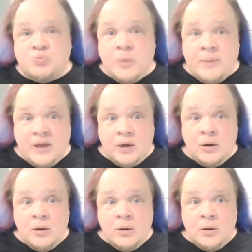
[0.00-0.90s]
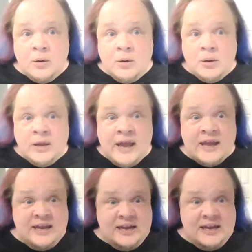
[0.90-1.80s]
women
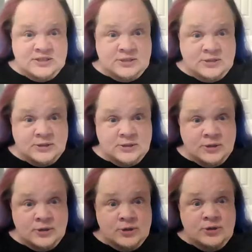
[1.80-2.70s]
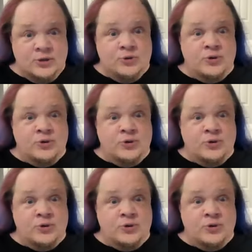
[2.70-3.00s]
get kissed. You